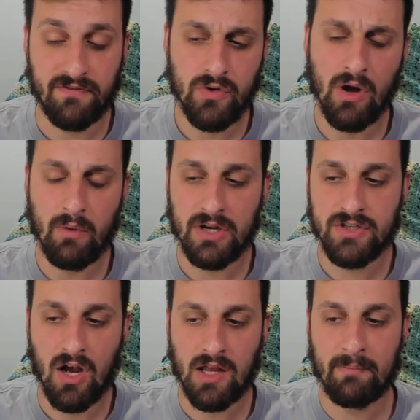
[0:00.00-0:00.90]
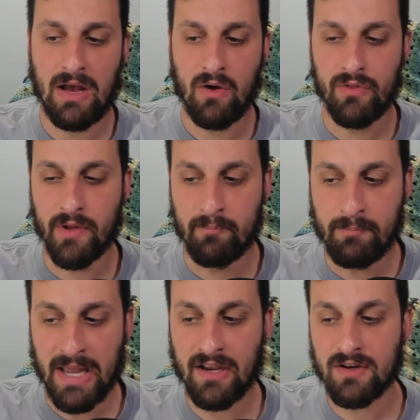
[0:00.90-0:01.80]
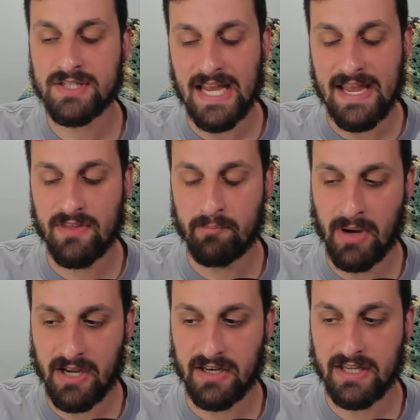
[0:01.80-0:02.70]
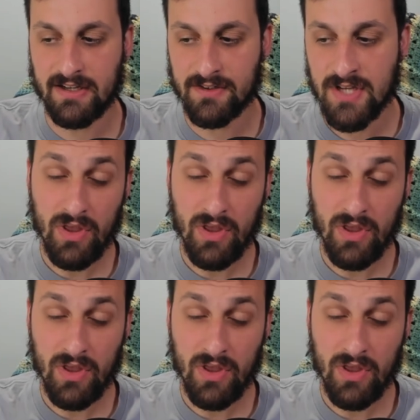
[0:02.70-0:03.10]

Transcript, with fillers: A few I want to talk about: the Bears and the Buccaneers.